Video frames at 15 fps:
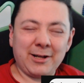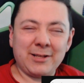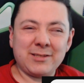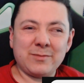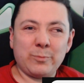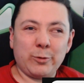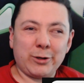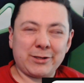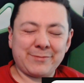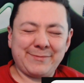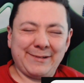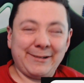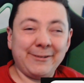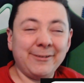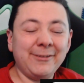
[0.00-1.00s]

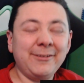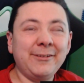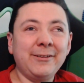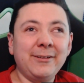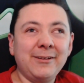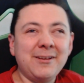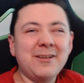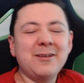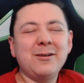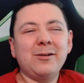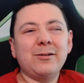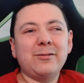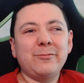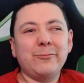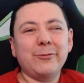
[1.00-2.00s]
sportsman,
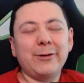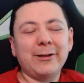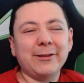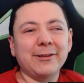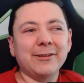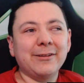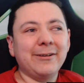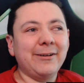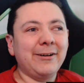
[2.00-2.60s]
will